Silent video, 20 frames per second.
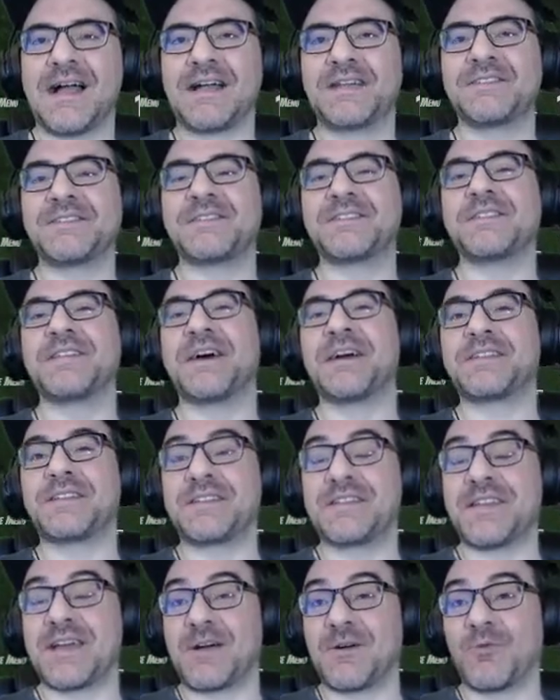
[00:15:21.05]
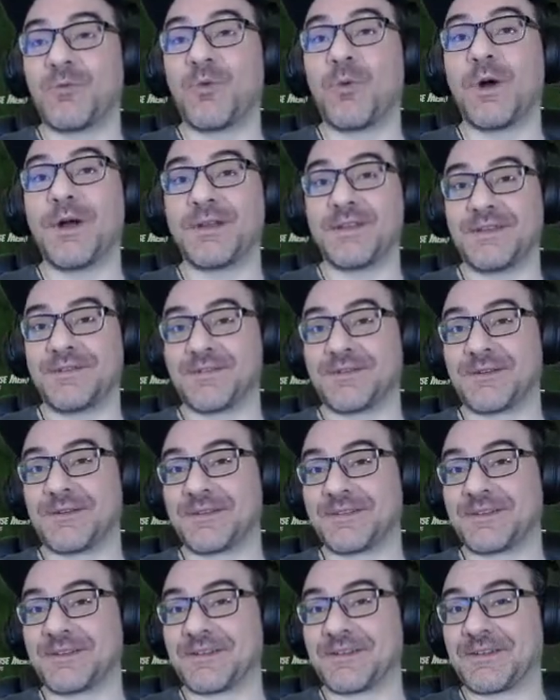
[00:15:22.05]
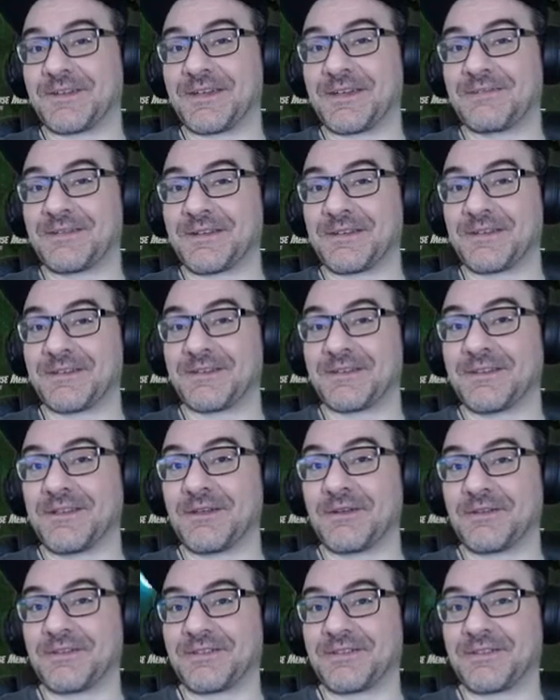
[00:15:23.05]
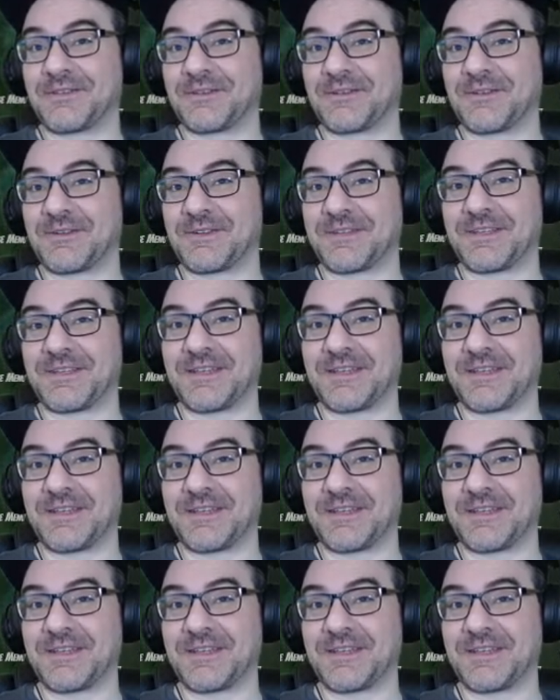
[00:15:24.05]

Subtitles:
I just knocked it down one difficulty, okay? I'm not on the lowest difficulty